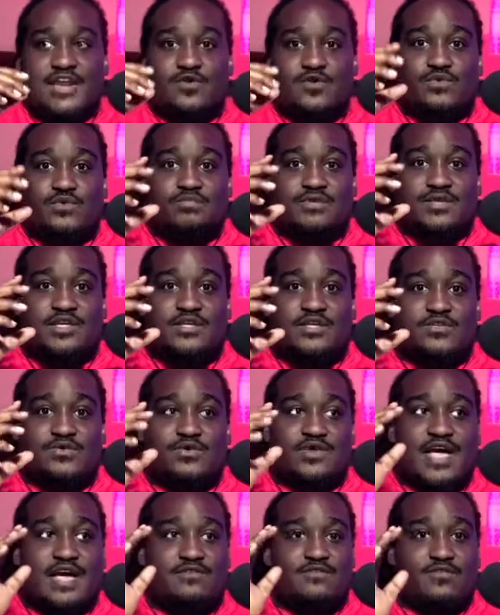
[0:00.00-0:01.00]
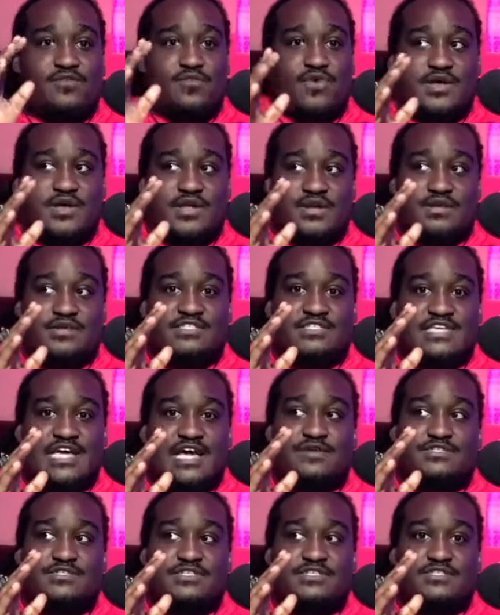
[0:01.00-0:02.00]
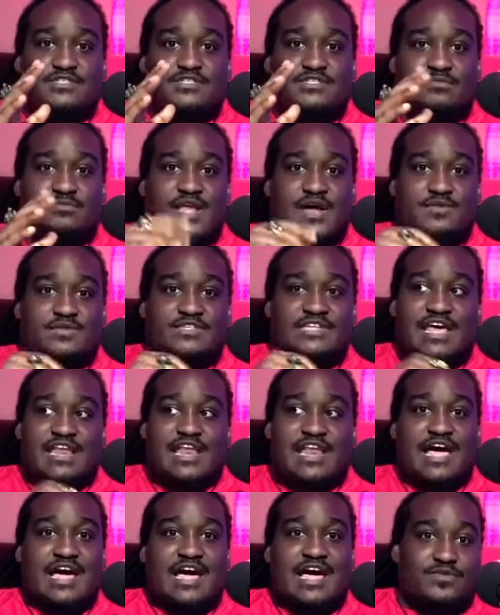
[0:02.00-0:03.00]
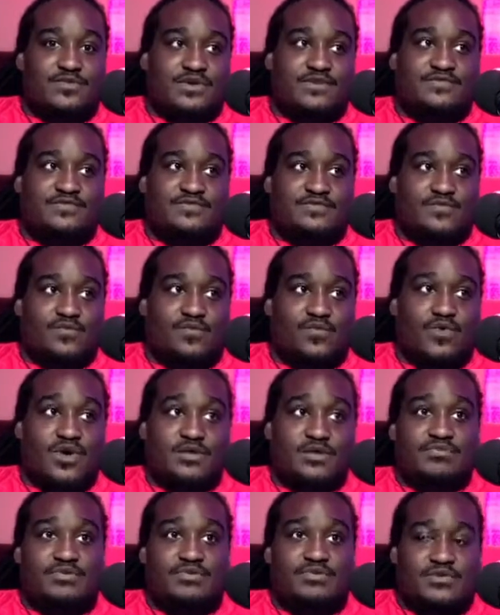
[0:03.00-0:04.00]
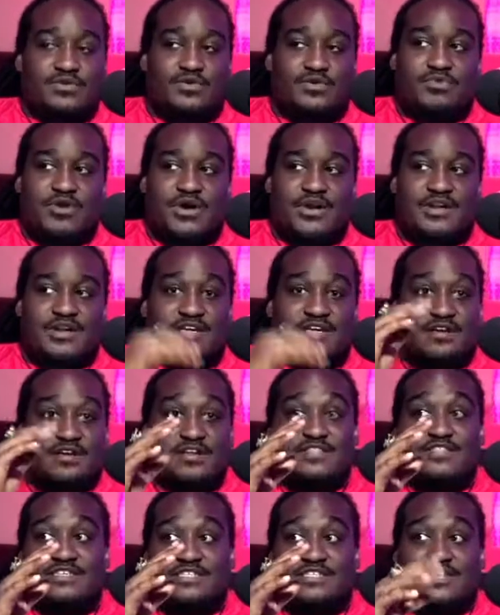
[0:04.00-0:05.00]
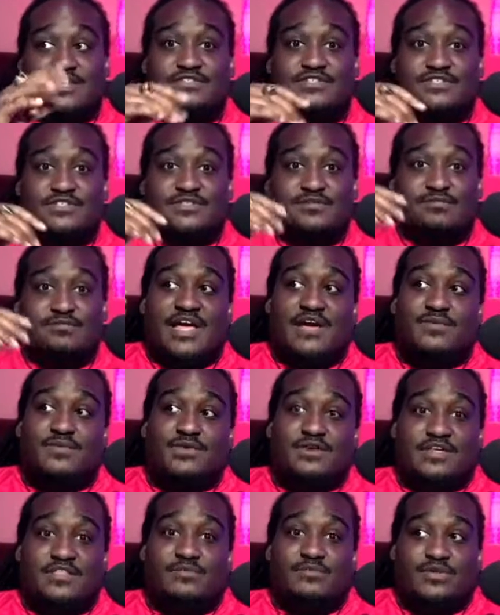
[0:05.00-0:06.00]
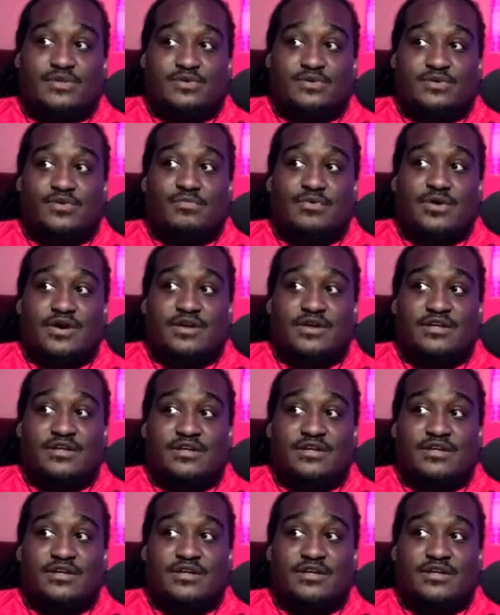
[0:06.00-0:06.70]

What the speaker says: And it would be, you'll have one sound system that was allied with one political party and another sound system allied with another political party.